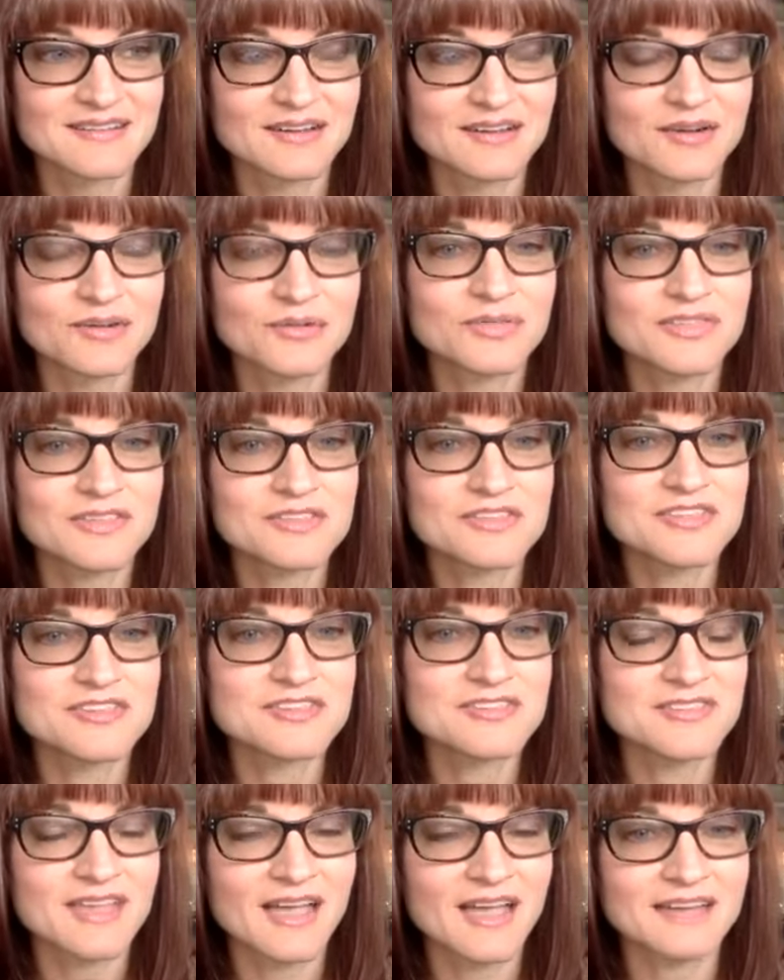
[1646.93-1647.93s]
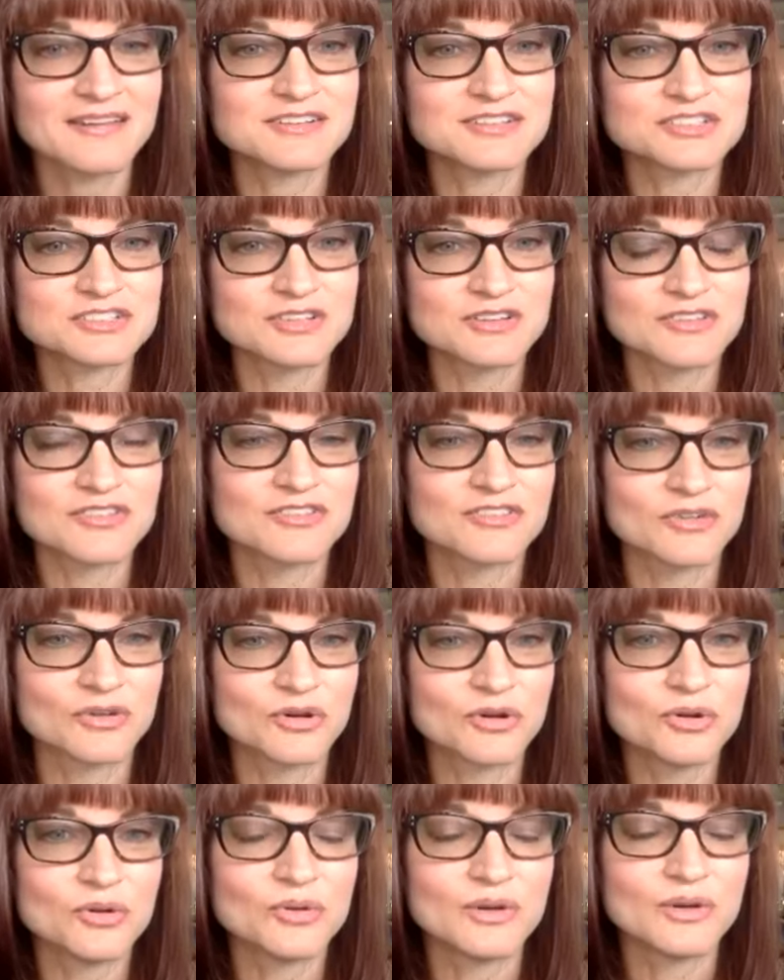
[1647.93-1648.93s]
oh, this is not just
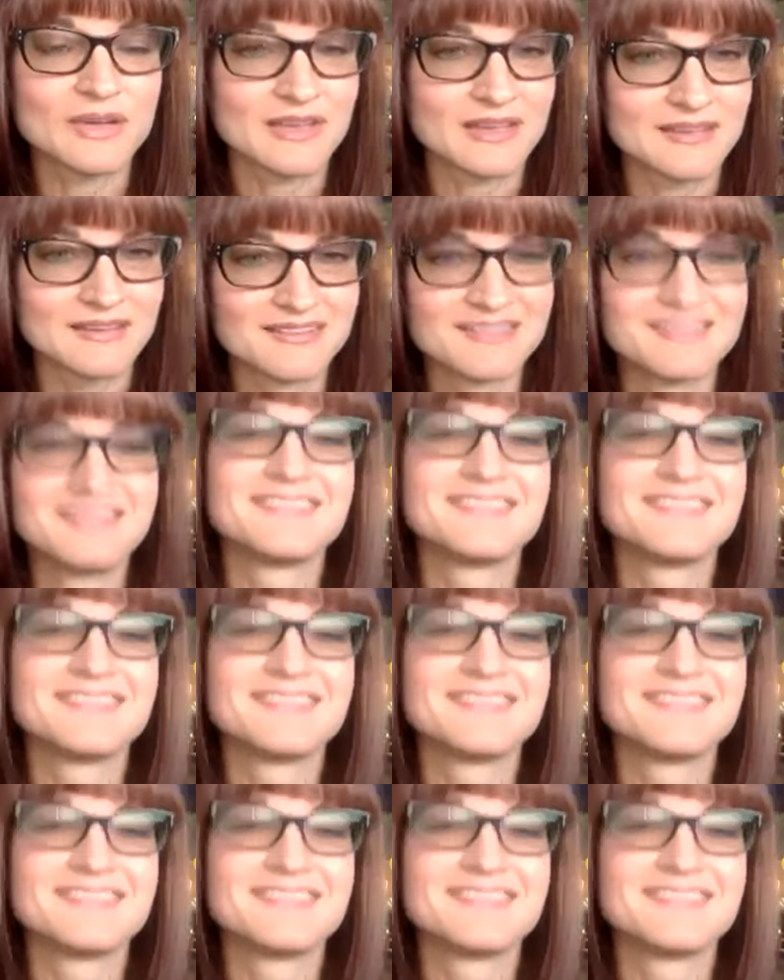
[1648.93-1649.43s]
hooey.